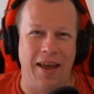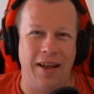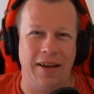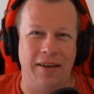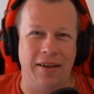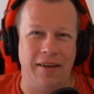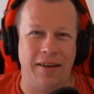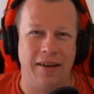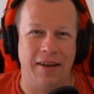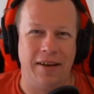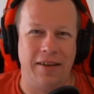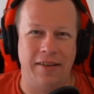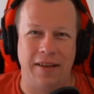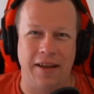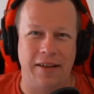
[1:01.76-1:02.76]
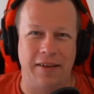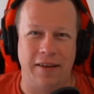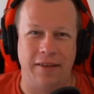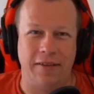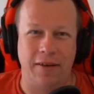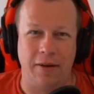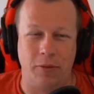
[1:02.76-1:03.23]
and uh, they
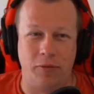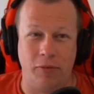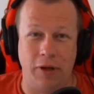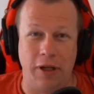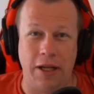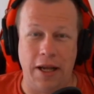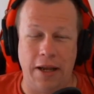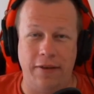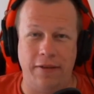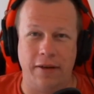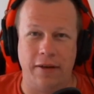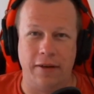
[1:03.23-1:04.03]
they said it was really easy